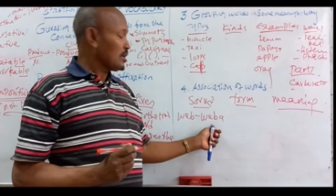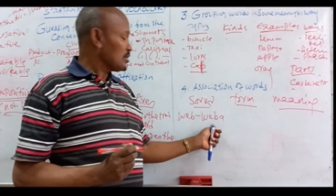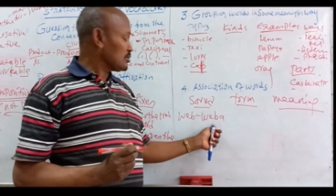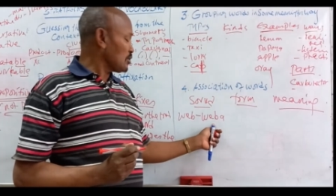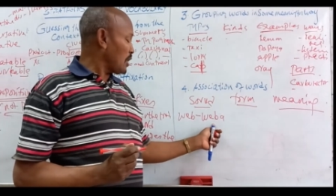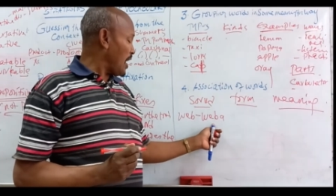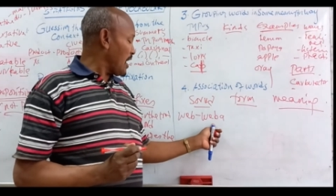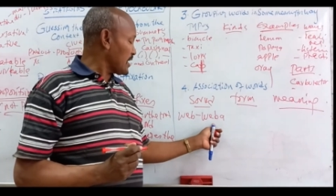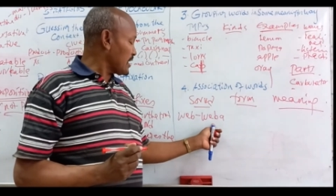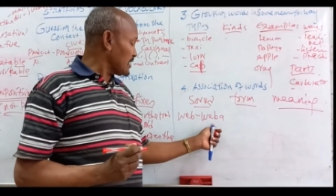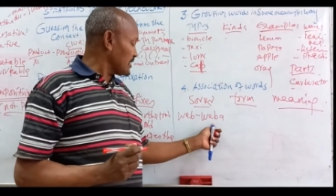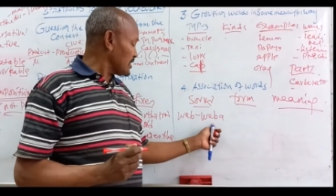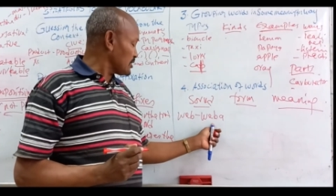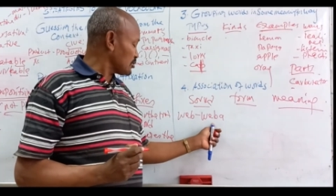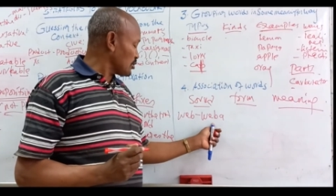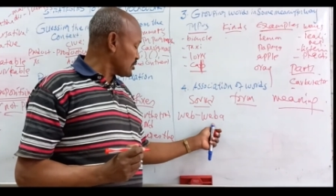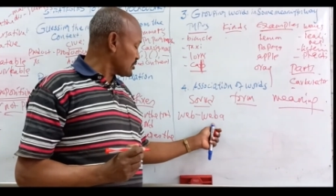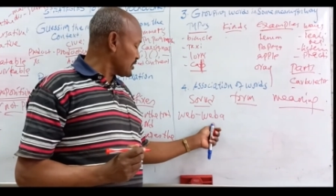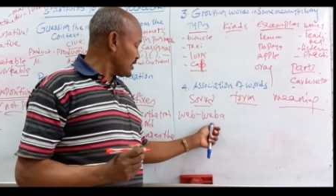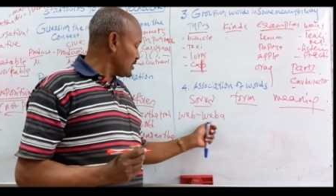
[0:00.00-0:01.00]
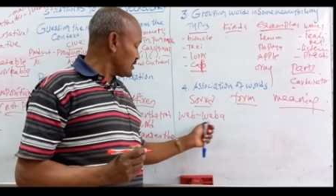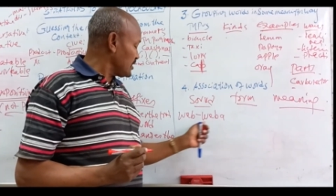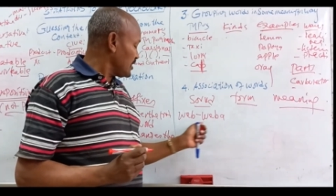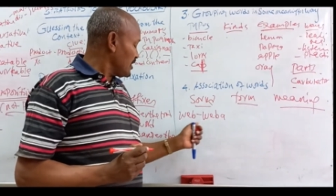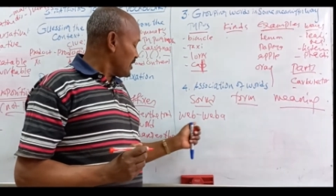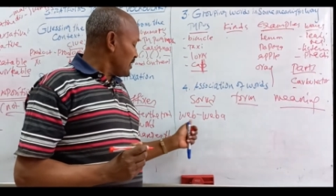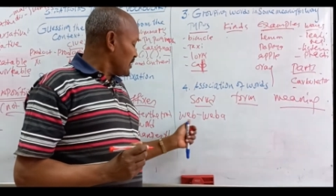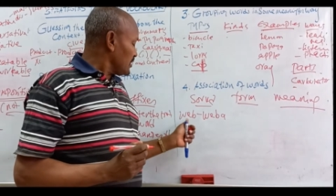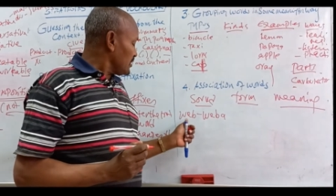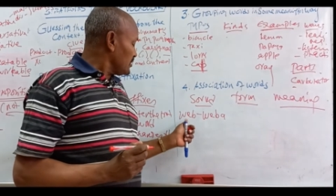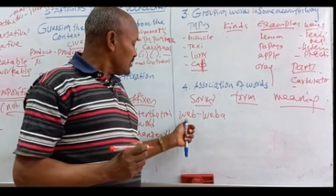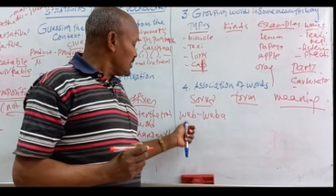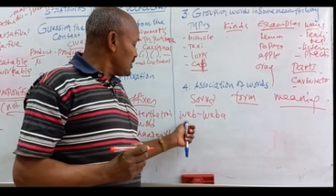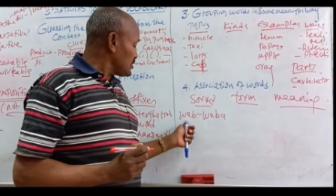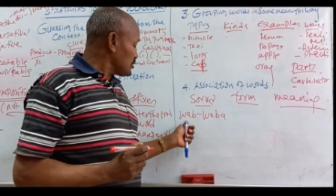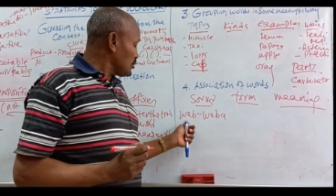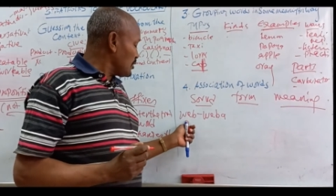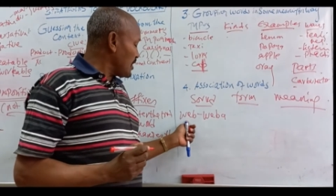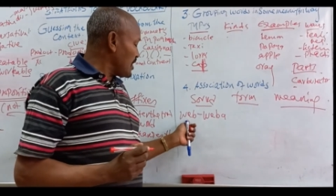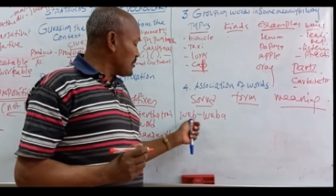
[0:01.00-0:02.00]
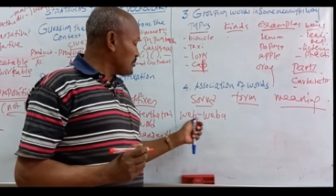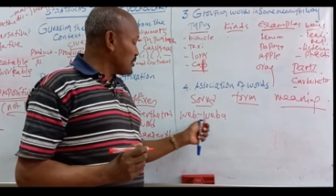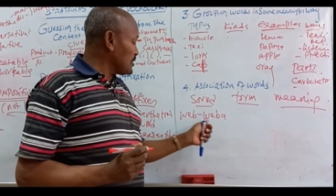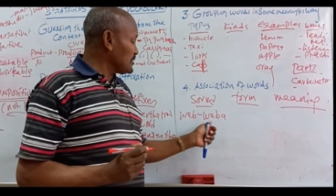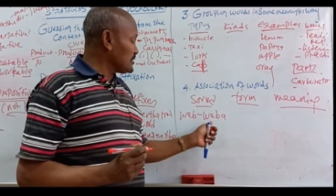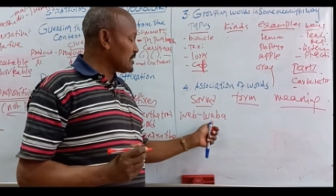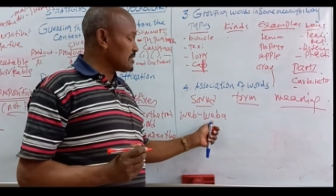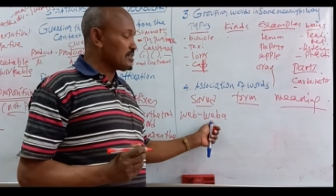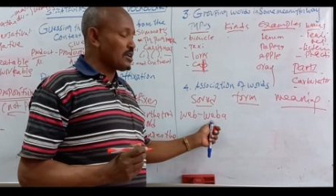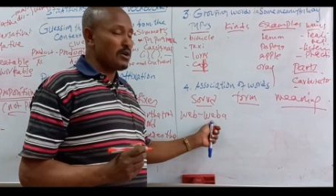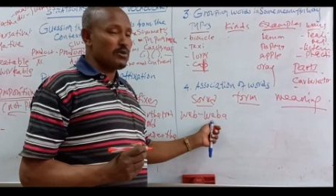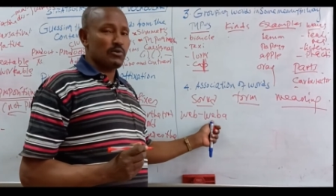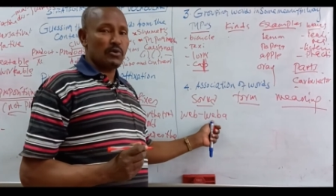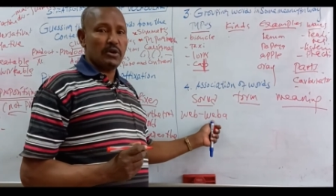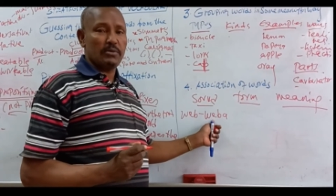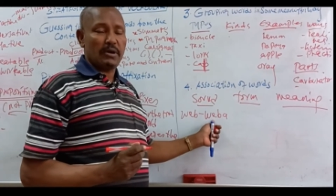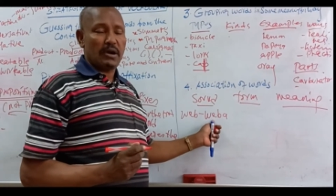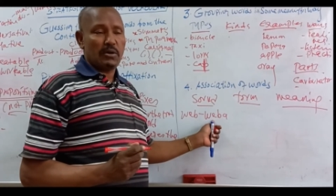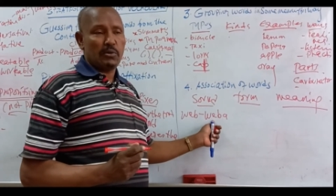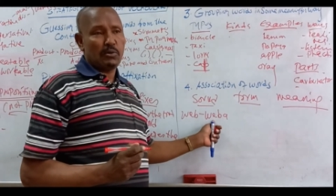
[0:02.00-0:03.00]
So I can associate this web with the sound Weber.